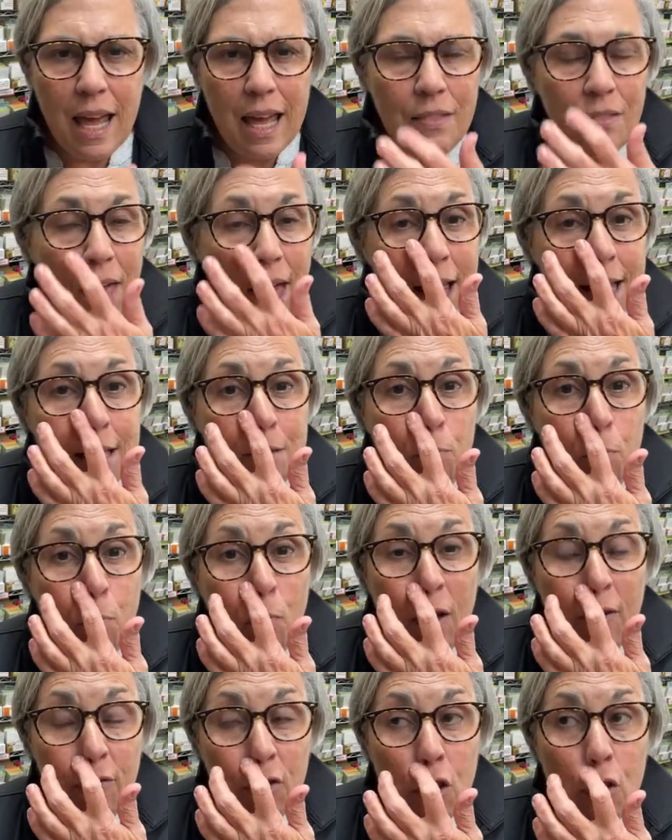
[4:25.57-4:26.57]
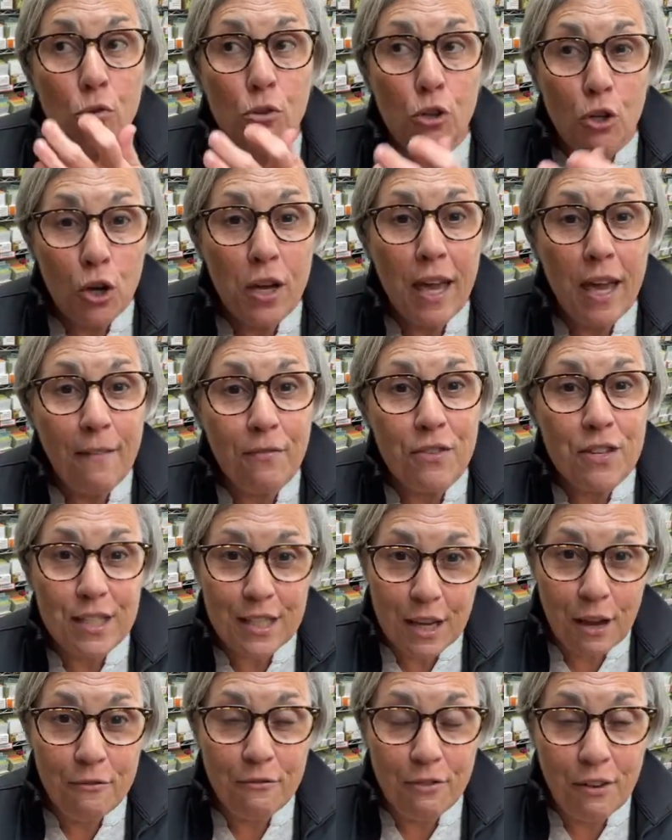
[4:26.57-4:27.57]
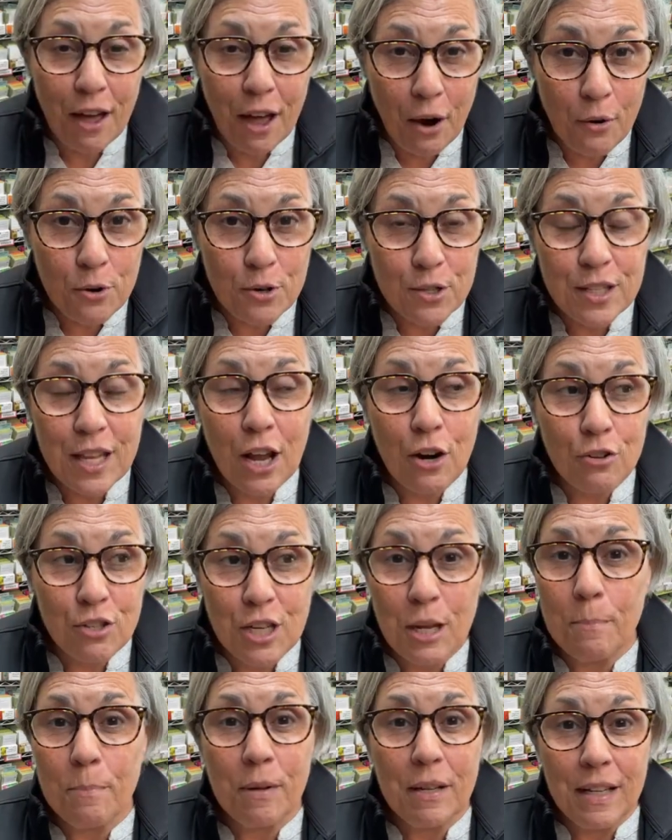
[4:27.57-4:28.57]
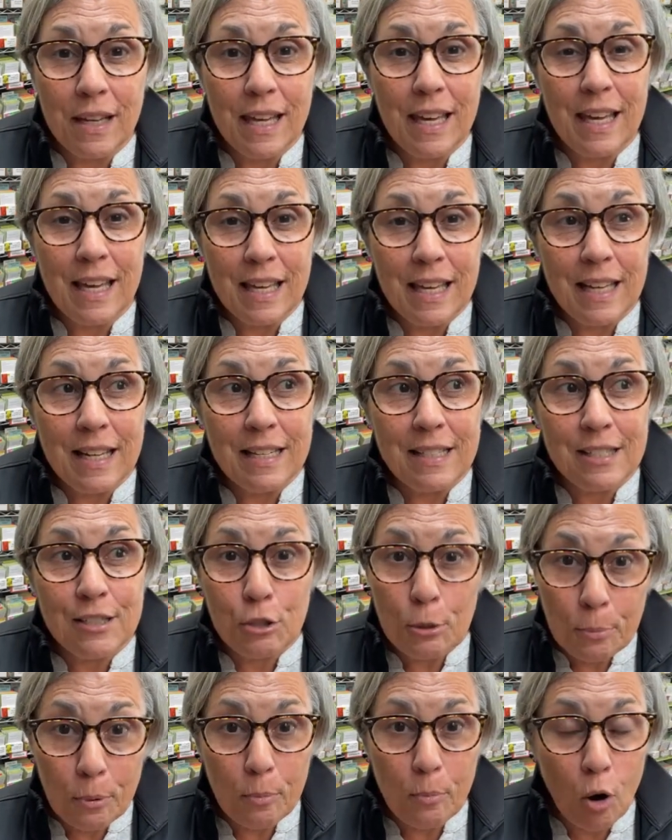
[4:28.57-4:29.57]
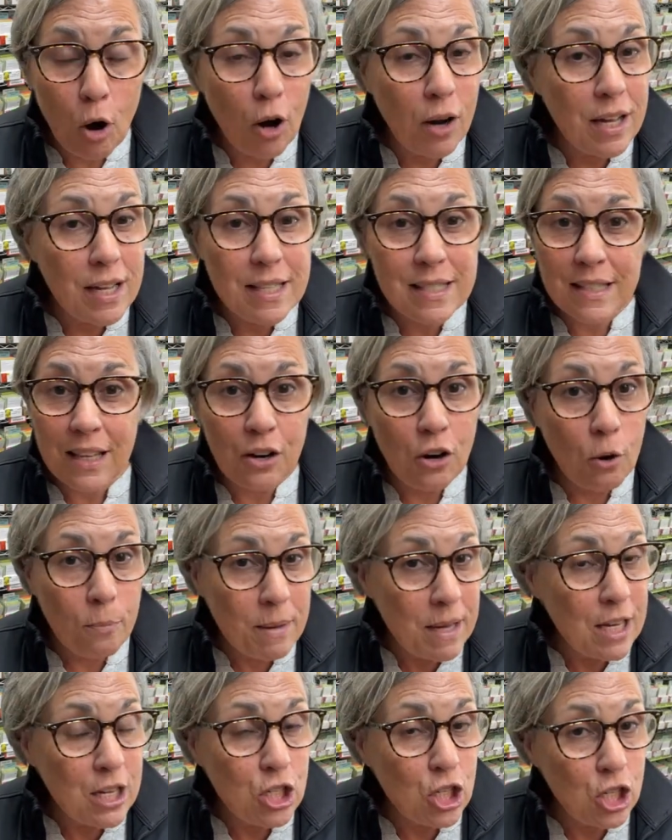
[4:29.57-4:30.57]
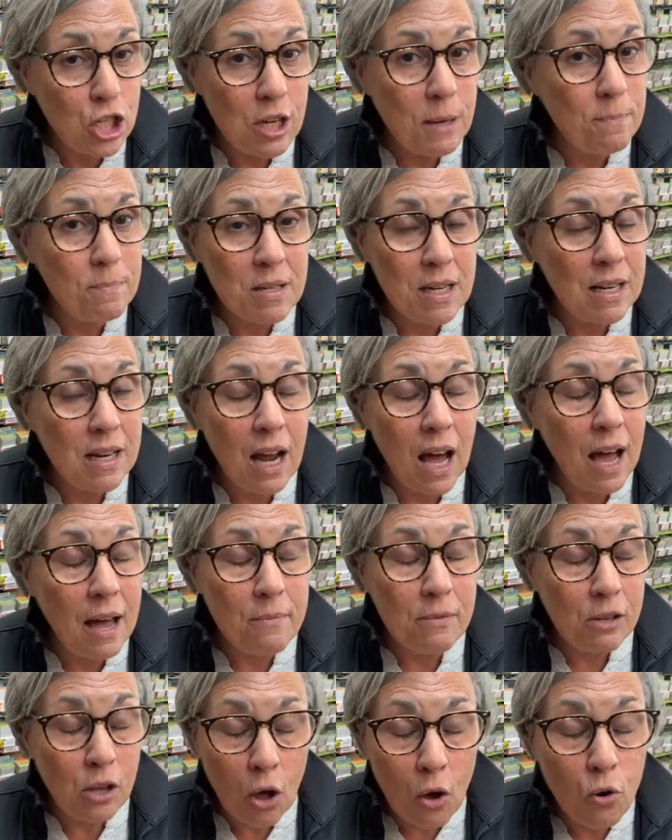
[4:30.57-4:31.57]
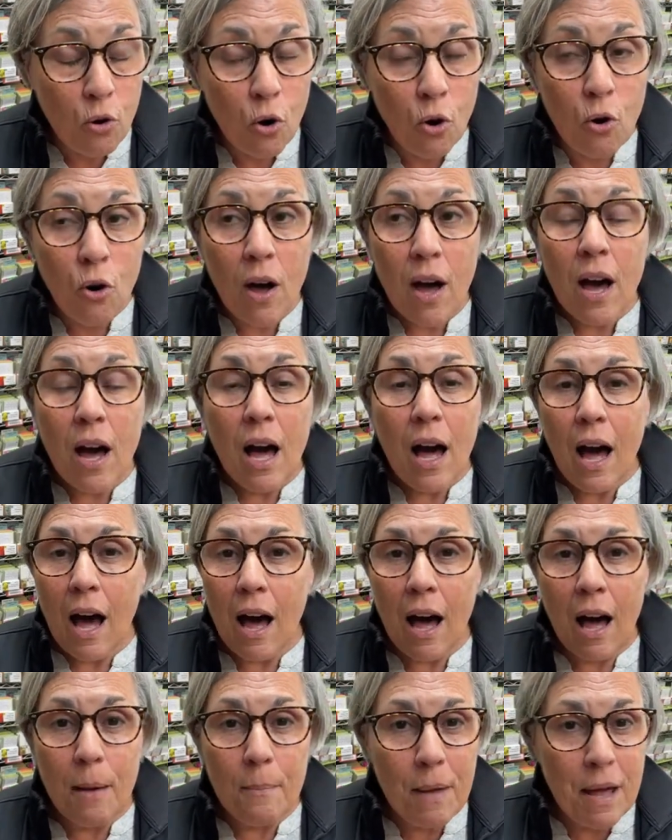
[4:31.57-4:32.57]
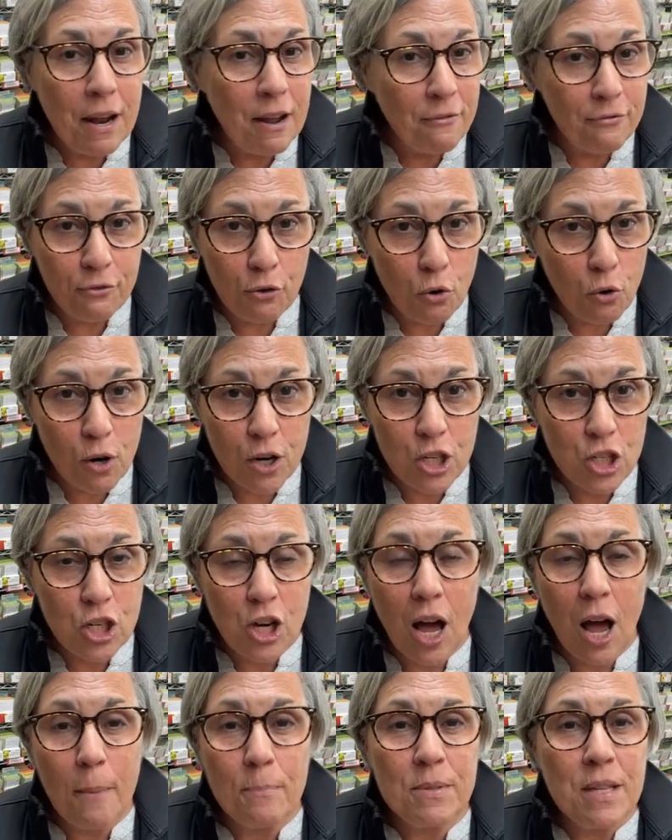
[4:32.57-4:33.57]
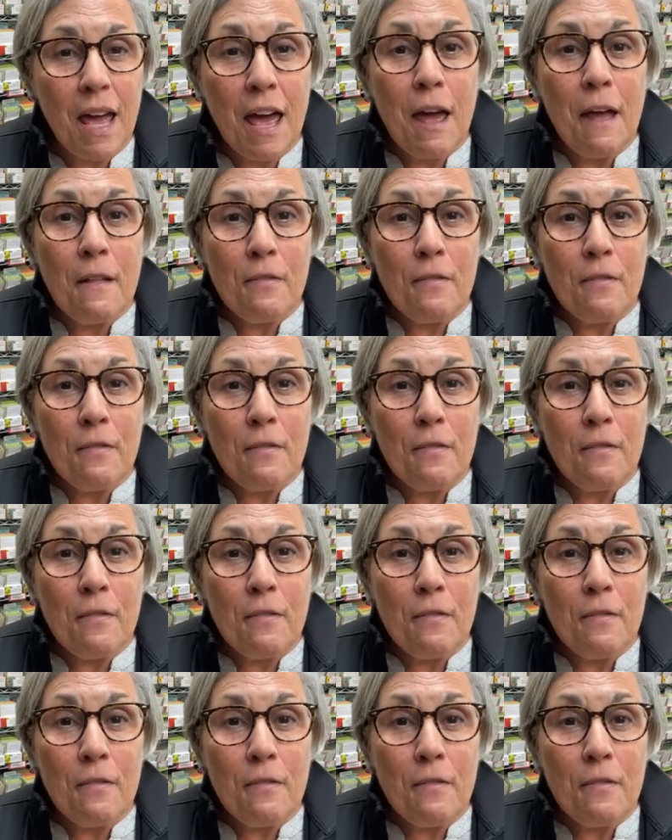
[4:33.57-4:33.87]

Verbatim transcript: And that's if you look at the sunflowers that are typically in supermarkets that are being shipped and not local, um, and at florist shops.